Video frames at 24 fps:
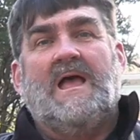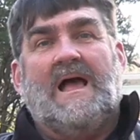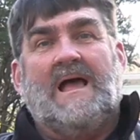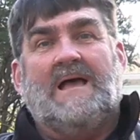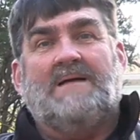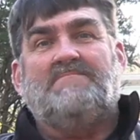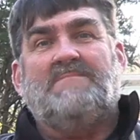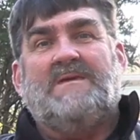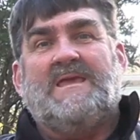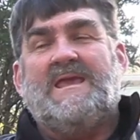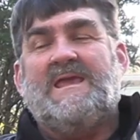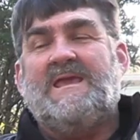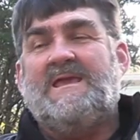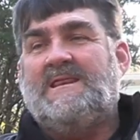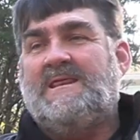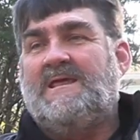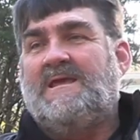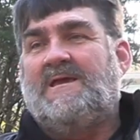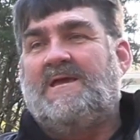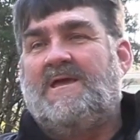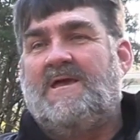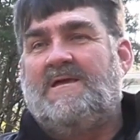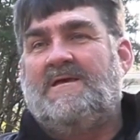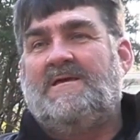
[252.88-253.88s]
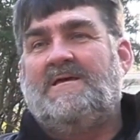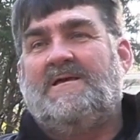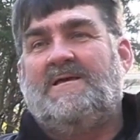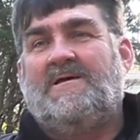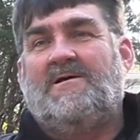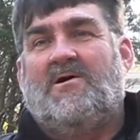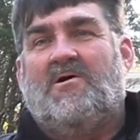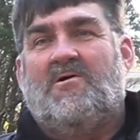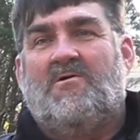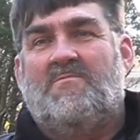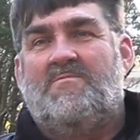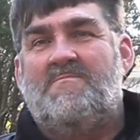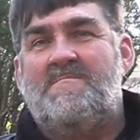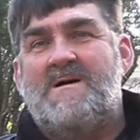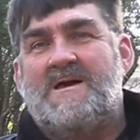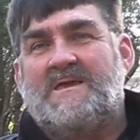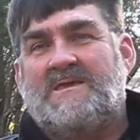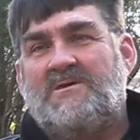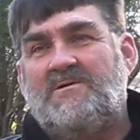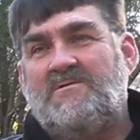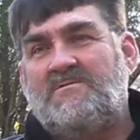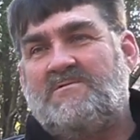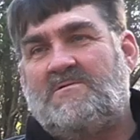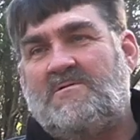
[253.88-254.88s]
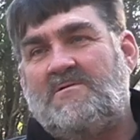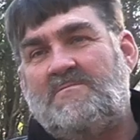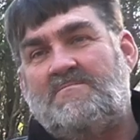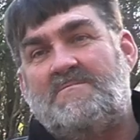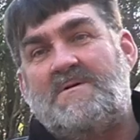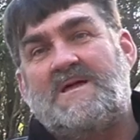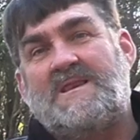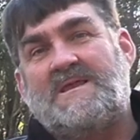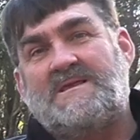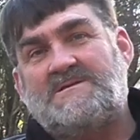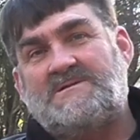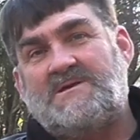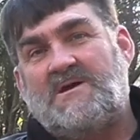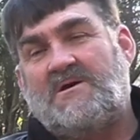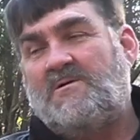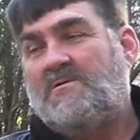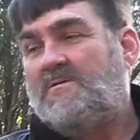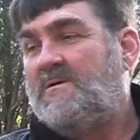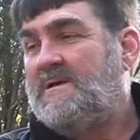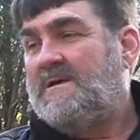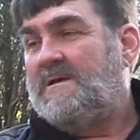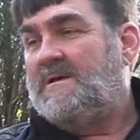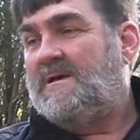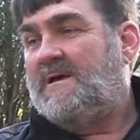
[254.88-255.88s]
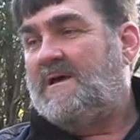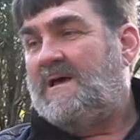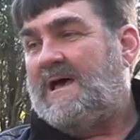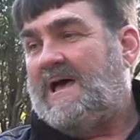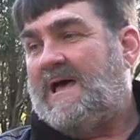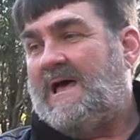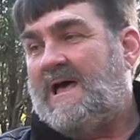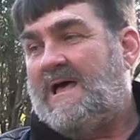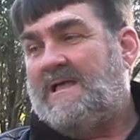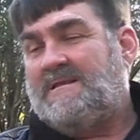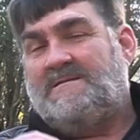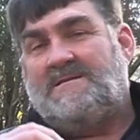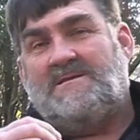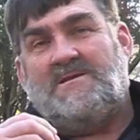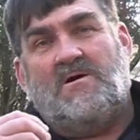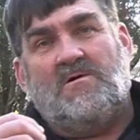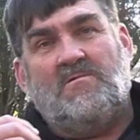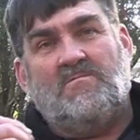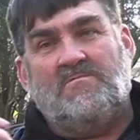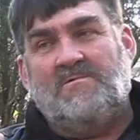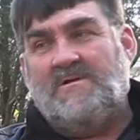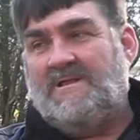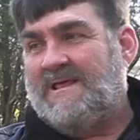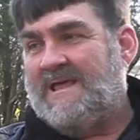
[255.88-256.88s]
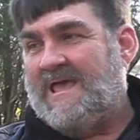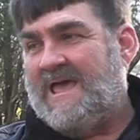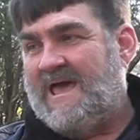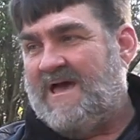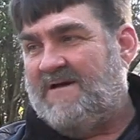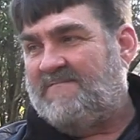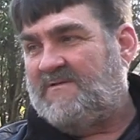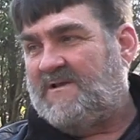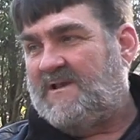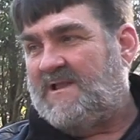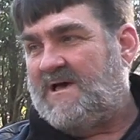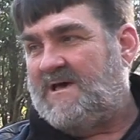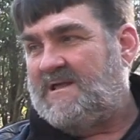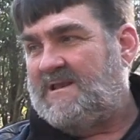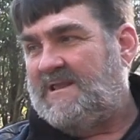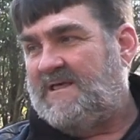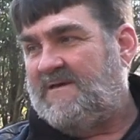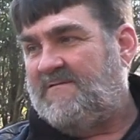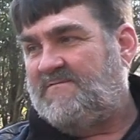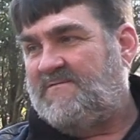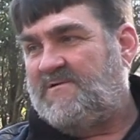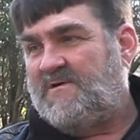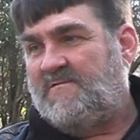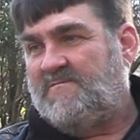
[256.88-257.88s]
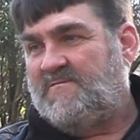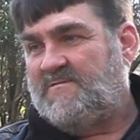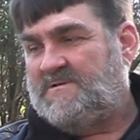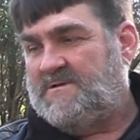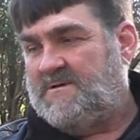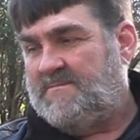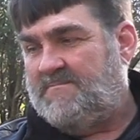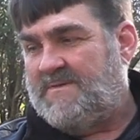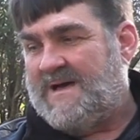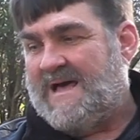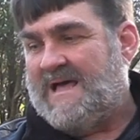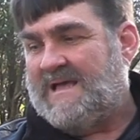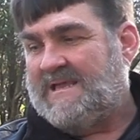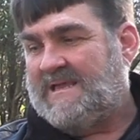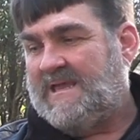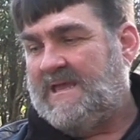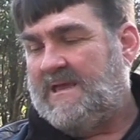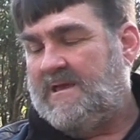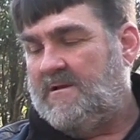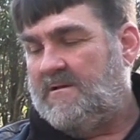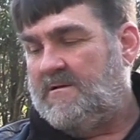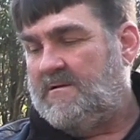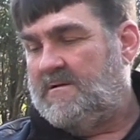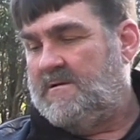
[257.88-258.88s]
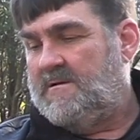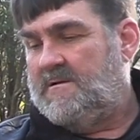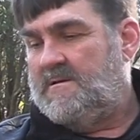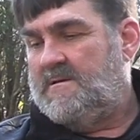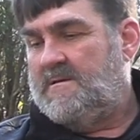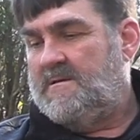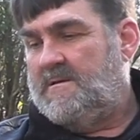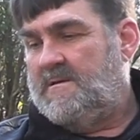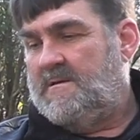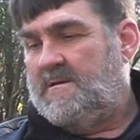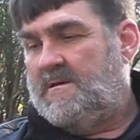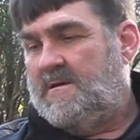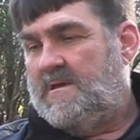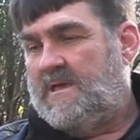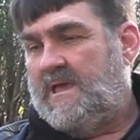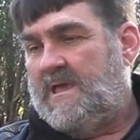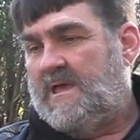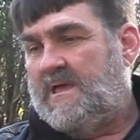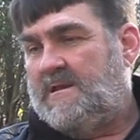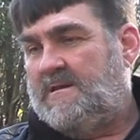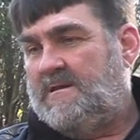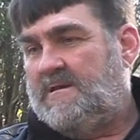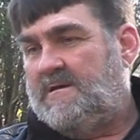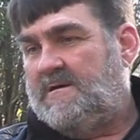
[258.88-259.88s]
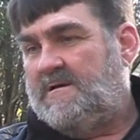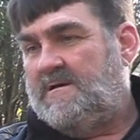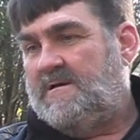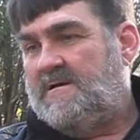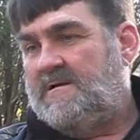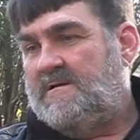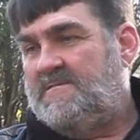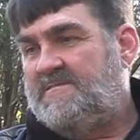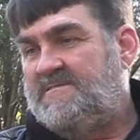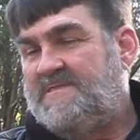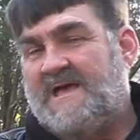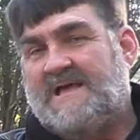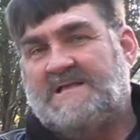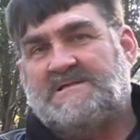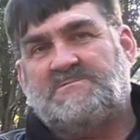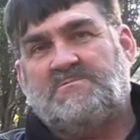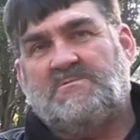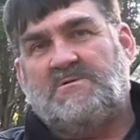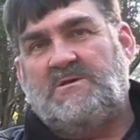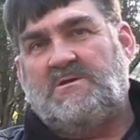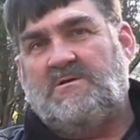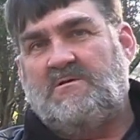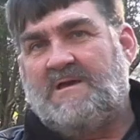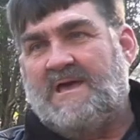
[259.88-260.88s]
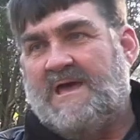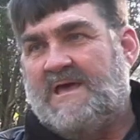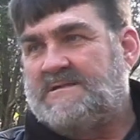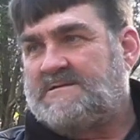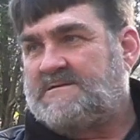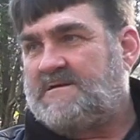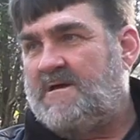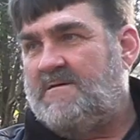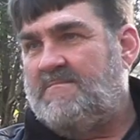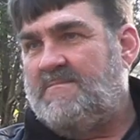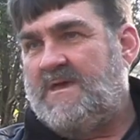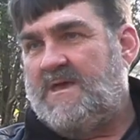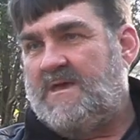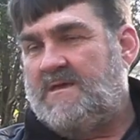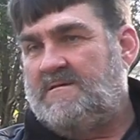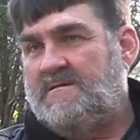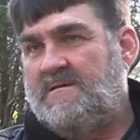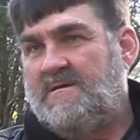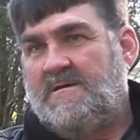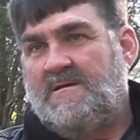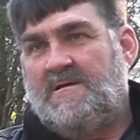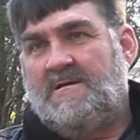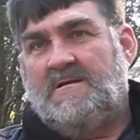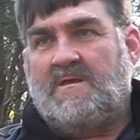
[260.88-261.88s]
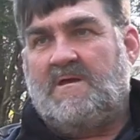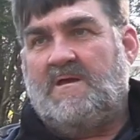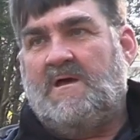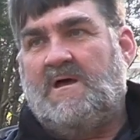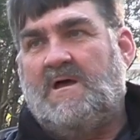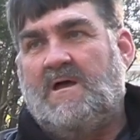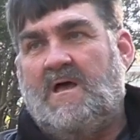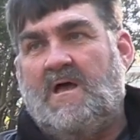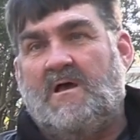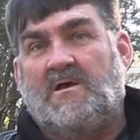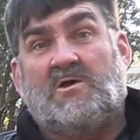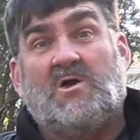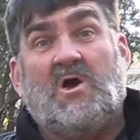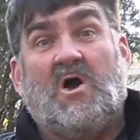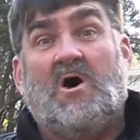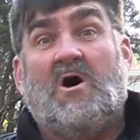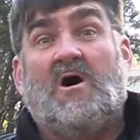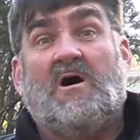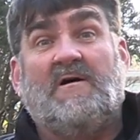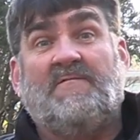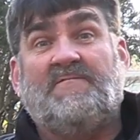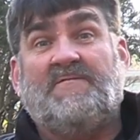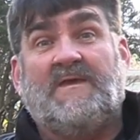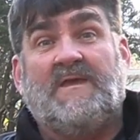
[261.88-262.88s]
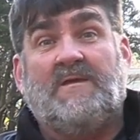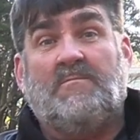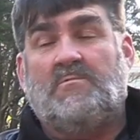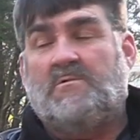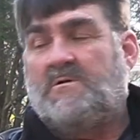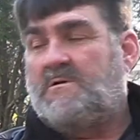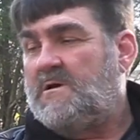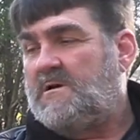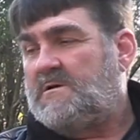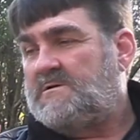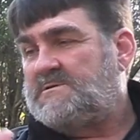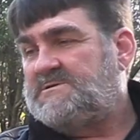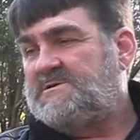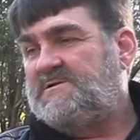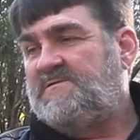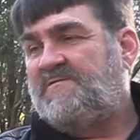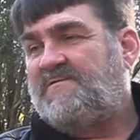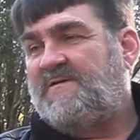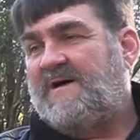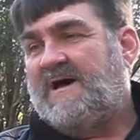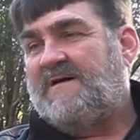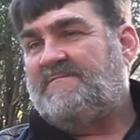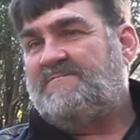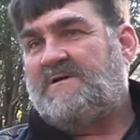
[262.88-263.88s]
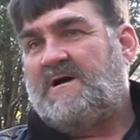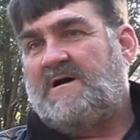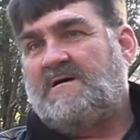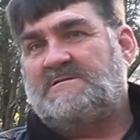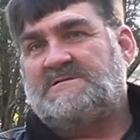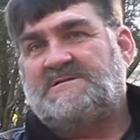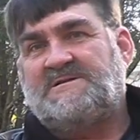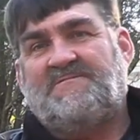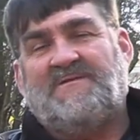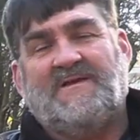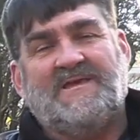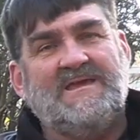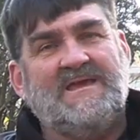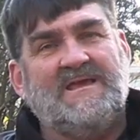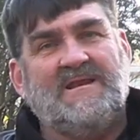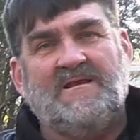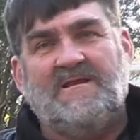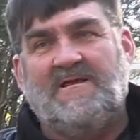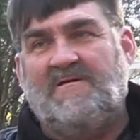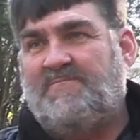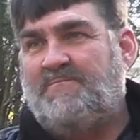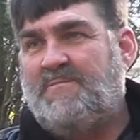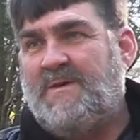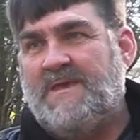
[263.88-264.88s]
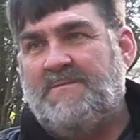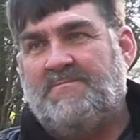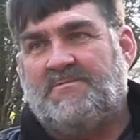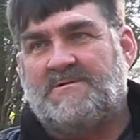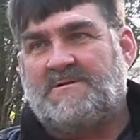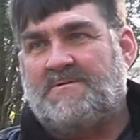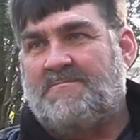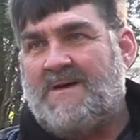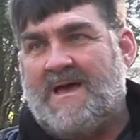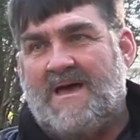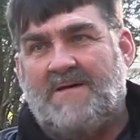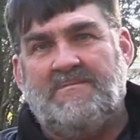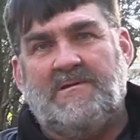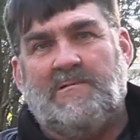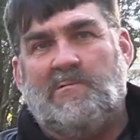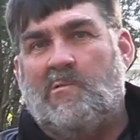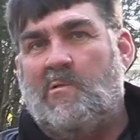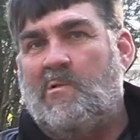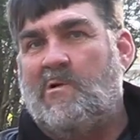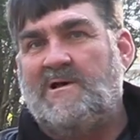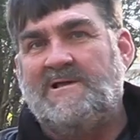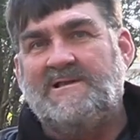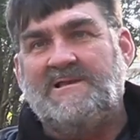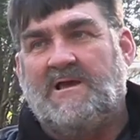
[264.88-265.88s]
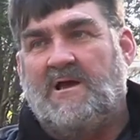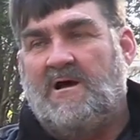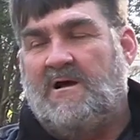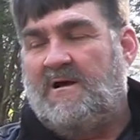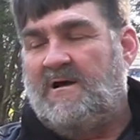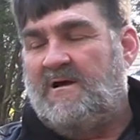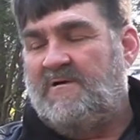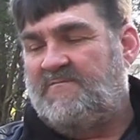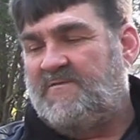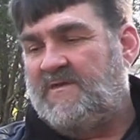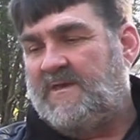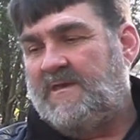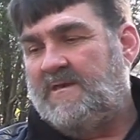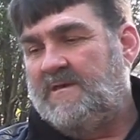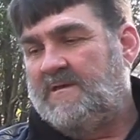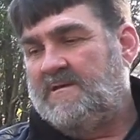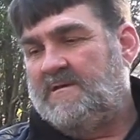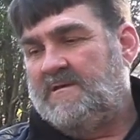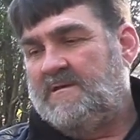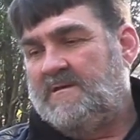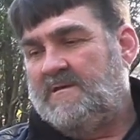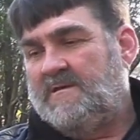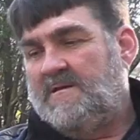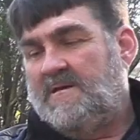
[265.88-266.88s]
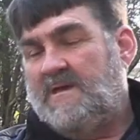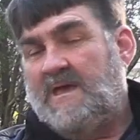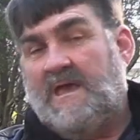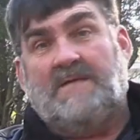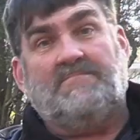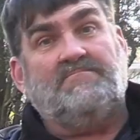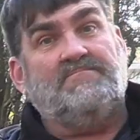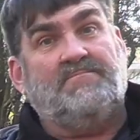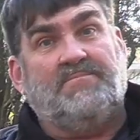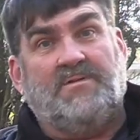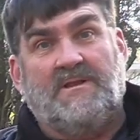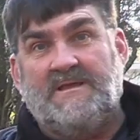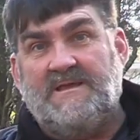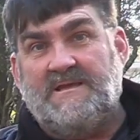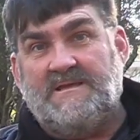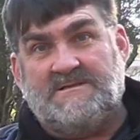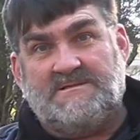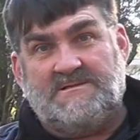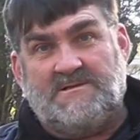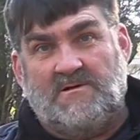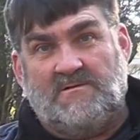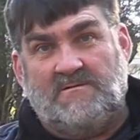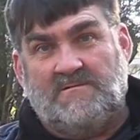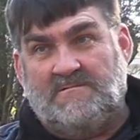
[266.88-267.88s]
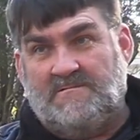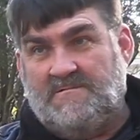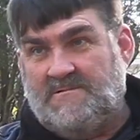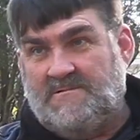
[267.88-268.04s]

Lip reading: I'm eating on my YouTube money. So I don't really have a lot left over to buy gear, and that's where you guys come in. A coffee will cost you $5. If I can get enough people to buy me 1 coffee, and please don't